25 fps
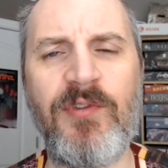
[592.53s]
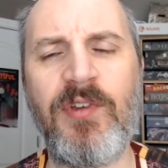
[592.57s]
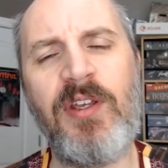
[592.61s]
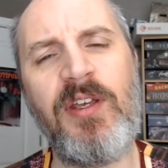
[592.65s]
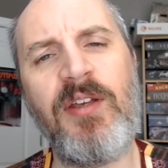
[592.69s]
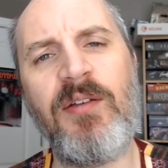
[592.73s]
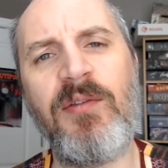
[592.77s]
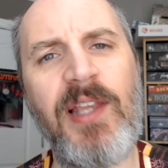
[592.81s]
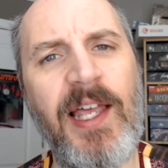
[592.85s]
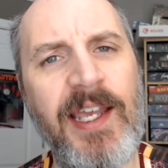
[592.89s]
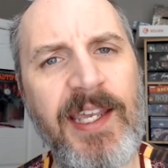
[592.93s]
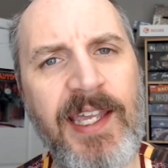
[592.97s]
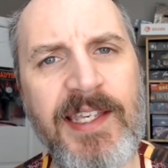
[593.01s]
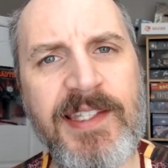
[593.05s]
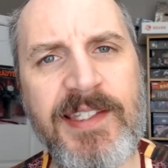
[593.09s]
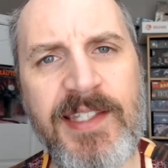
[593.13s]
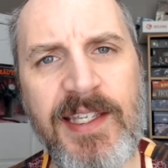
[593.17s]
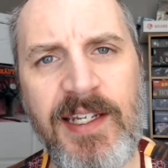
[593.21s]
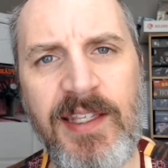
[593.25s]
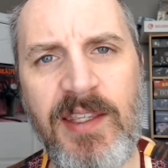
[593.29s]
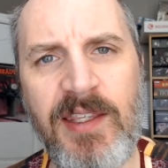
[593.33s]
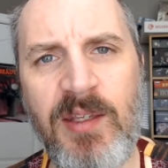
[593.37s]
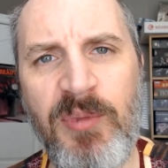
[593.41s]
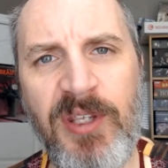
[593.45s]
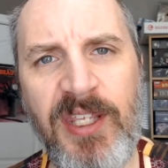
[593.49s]
like I
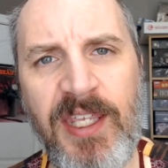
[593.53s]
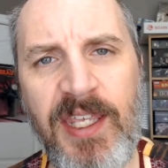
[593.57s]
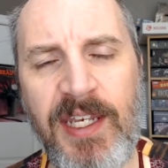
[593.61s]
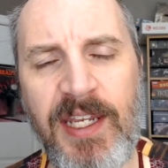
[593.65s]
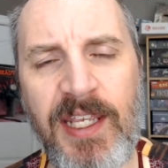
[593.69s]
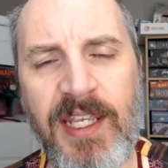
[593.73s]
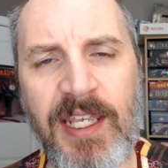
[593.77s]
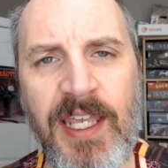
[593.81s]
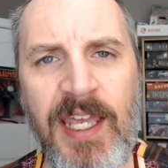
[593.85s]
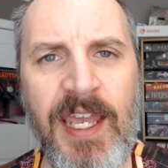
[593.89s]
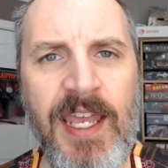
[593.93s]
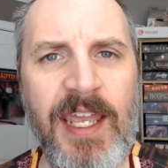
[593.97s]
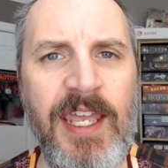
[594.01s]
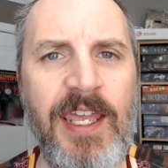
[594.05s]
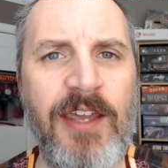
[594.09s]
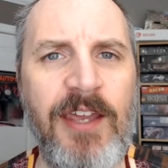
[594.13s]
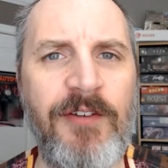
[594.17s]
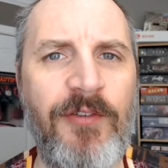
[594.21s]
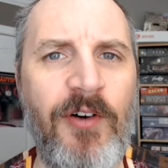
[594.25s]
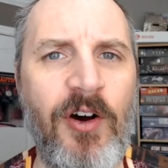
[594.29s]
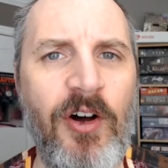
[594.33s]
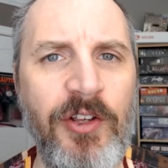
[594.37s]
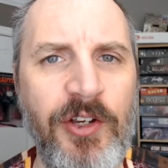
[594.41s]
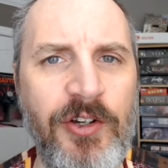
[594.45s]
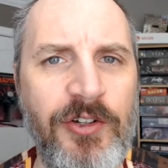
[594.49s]
said in the beginning,
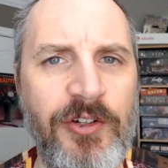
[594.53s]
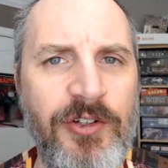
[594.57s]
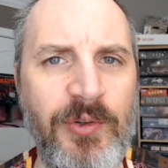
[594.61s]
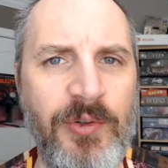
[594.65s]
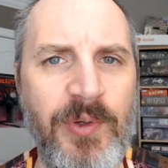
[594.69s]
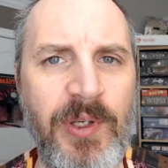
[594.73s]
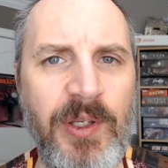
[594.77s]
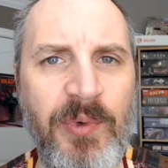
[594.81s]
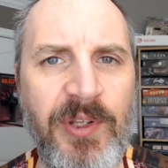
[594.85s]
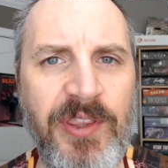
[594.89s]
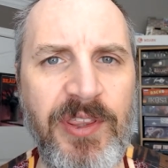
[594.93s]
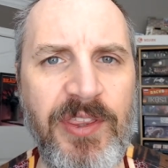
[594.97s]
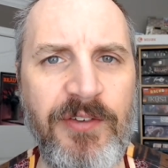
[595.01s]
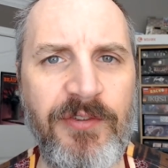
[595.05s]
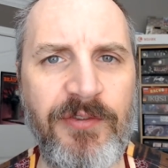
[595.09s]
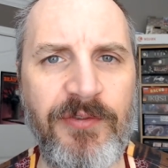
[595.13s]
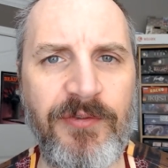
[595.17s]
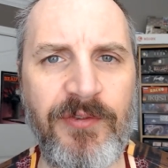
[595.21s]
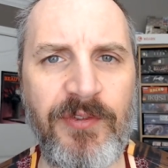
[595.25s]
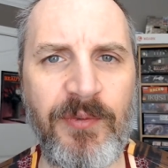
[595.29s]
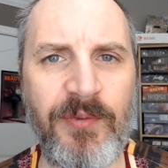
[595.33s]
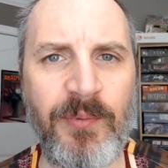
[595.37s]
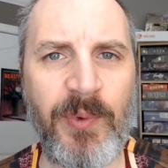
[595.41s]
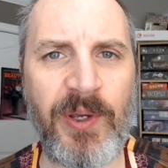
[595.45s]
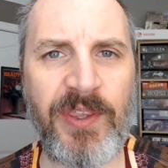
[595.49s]
if all you're doing
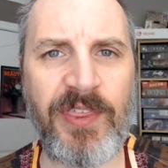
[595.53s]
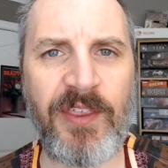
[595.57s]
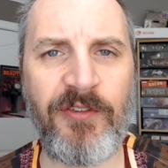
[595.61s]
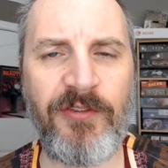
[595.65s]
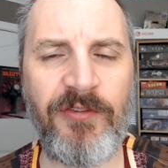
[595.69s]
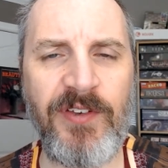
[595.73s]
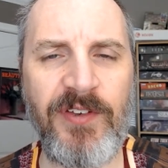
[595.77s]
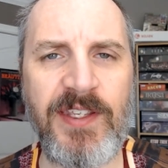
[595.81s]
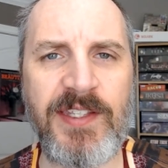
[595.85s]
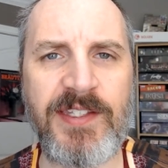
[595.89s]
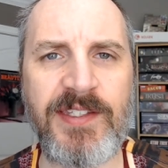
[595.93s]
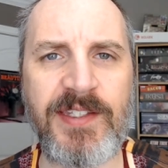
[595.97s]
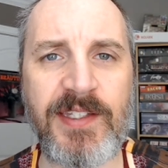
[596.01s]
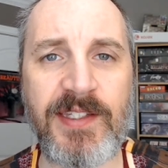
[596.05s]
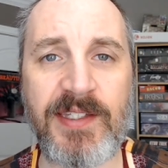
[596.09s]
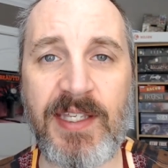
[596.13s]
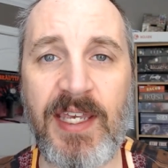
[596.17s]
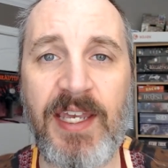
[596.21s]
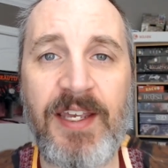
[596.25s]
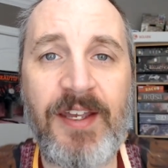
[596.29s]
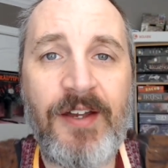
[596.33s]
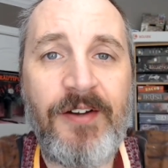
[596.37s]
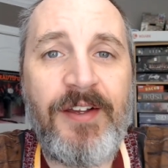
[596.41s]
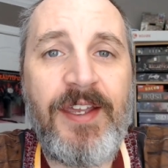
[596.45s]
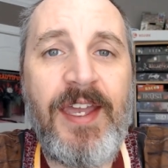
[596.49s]
with a feast is
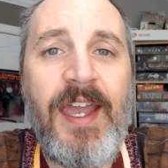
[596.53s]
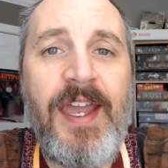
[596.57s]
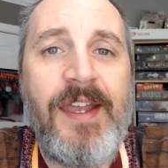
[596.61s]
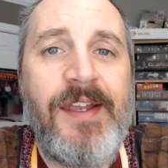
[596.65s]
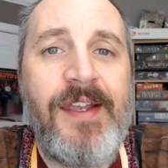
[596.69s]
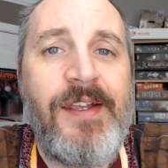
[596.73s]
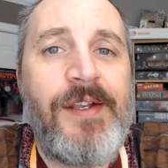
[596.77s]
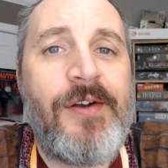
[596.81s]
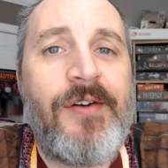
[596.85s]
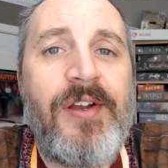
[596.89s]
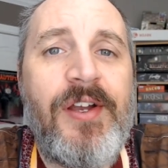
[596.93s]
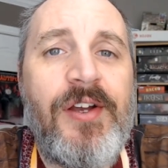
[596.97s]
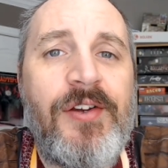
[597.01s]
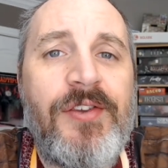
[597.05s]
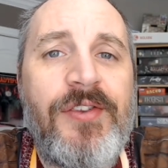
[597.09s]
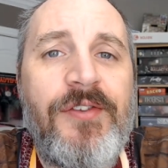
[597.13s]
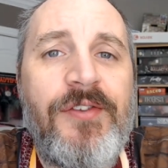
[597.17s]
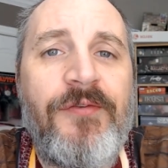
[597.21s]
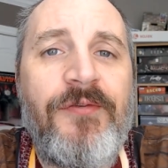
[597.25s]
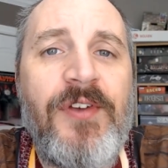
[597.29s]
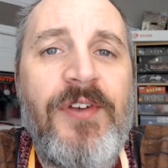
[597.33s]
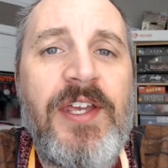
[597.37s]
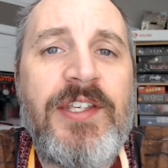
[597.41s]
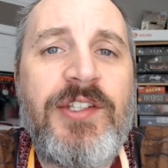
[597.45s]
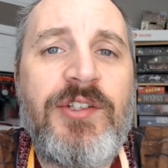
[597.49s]
saying, okay, you're here at the
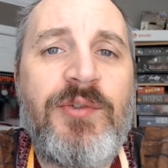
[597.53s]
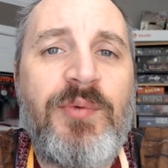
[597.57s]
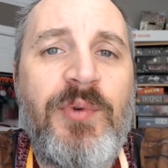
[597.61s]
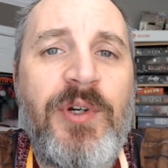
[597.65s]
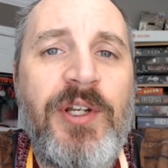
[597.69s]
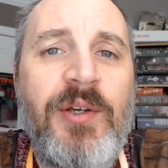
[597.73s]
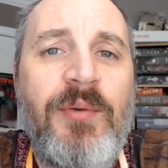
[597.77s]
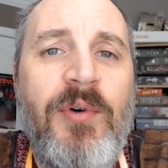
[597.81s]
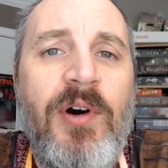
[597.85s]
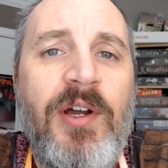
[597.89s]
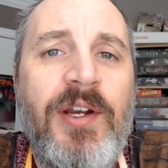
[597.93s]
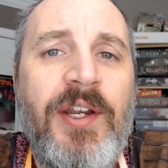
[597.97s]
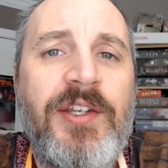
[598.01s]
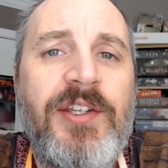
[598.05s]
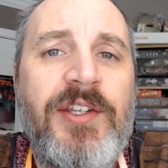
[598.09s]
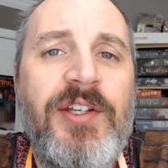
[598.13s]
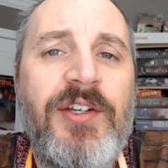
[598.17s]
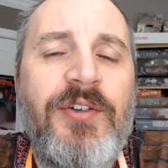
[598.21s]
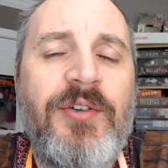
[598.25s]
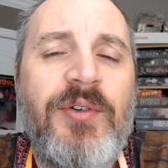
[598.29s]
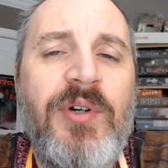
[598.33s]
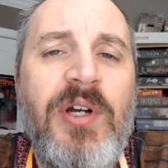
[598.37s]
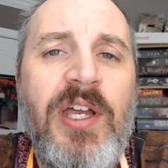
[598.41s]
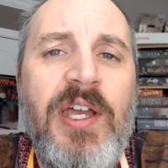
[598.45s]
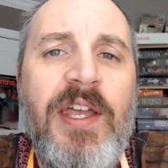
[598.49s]
feast, what do you want to
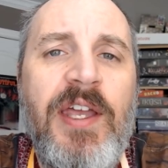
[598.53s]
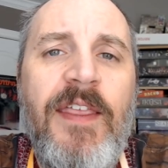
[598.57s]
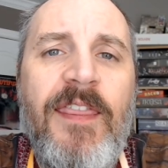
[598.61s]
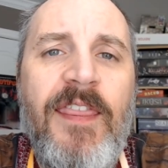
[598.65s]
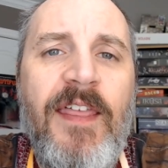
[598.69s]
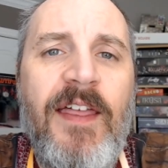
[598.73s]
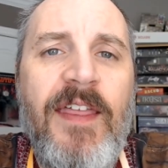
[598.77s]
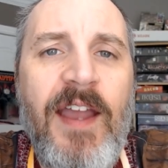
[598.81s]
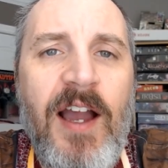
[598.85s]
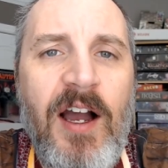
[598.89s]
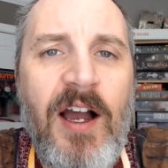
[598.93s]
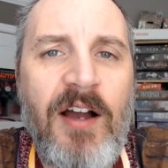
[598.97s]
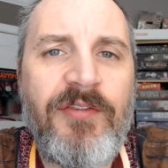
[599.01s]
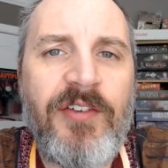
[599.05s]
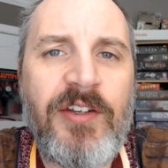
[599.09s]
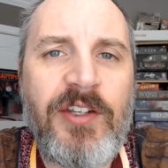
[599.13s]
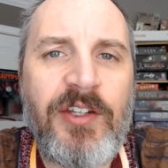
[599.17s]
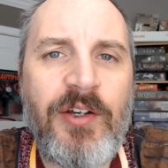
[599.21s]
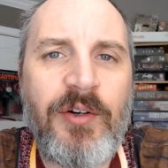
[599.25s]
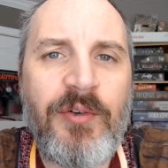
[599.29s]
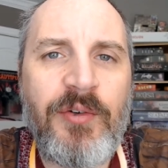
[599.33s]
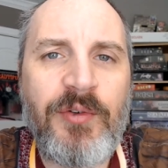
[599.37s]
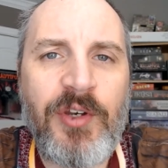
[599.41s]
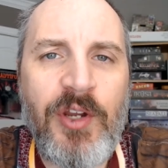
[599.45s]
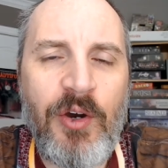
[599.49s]
do? they often
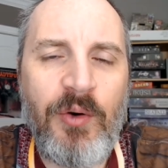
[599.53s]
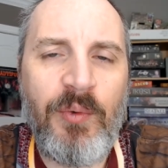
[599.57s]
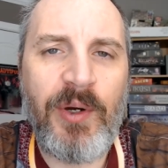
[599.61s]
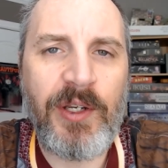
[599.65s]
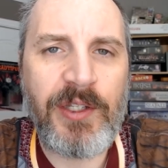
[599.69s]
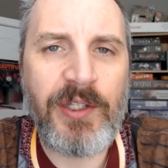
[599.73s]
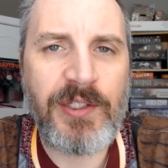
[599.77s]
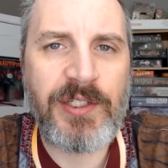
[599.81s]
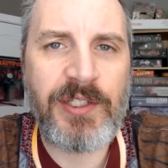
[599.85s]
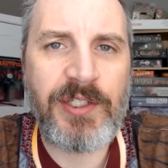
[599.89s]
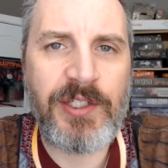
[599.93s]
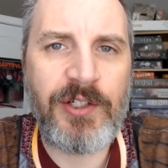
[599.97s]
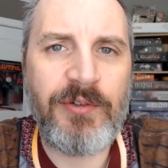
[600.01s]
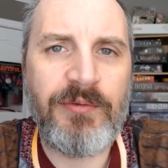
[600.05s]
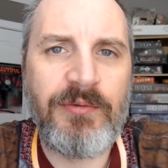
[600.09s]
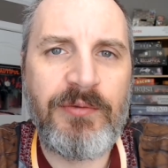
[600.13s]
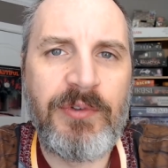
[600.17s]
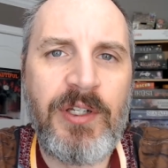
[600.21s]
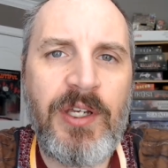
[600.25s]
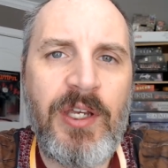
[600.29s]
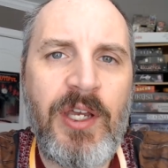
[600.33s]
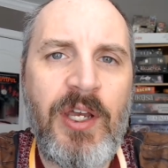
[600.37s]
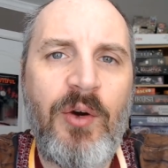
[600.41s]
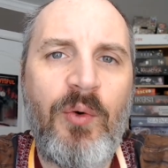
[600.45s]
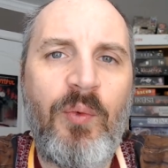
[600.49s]
don't know what to do.
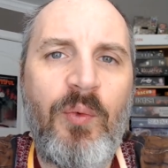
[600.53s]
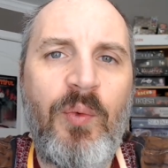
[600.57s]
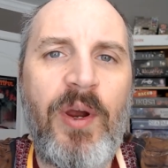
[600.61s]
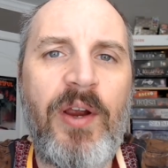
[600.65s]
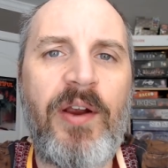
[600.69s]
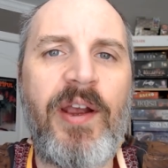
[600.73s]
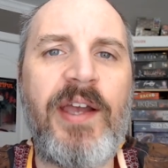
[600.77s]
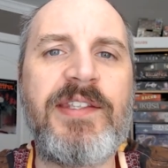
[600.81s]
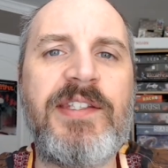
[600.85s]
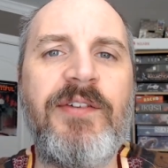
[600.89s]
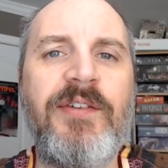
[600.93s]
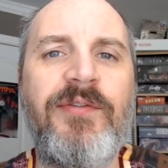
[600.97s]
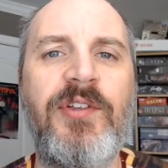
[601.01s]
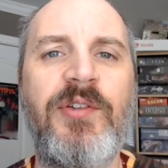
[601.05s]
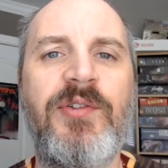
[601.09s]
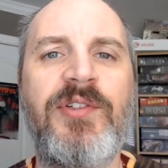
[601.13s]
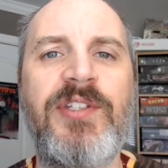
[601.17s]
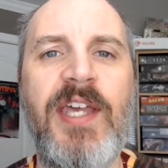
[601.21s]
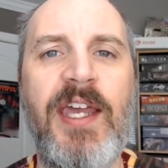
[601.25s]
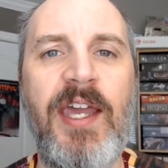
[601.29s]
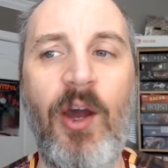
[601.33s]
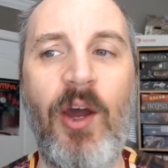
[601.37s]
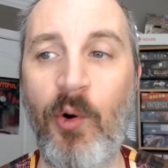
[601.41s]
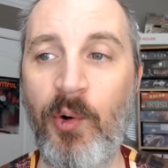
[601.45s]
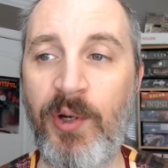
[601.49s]
Whereas if you
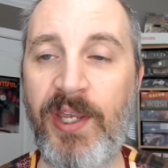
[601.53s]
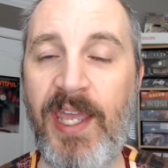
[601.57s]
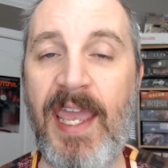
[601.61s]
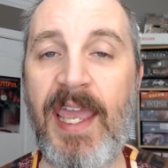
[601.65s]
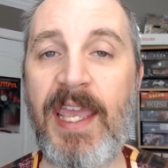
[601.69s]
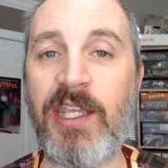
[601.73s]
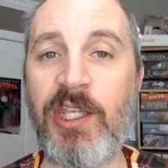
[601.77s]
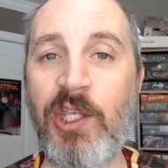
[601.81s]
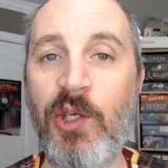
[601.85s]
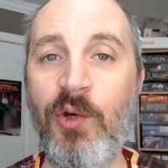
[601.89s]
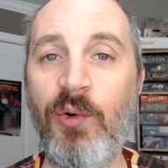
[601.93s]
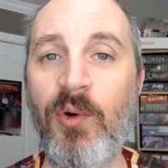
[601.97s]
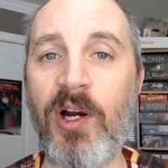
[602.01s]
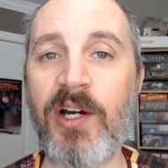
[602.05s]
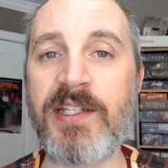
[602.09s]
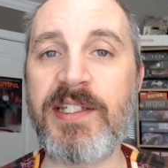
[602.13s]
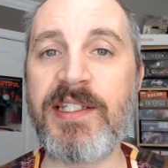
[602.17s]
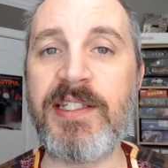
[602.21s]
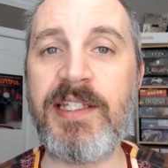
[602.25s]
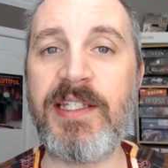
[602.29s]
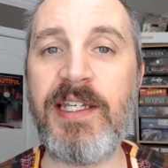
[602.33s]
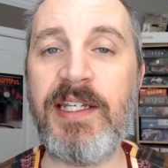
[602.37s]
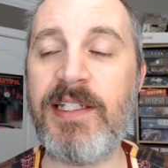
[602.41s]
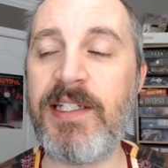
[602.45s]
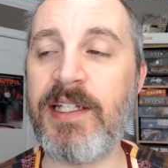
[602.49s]
say, okay, you are
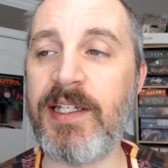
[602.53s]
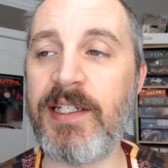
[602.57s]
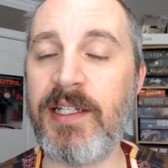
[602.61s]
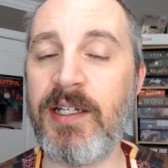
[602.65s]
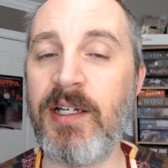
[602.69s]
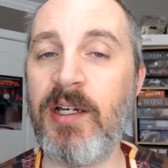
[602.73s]
seated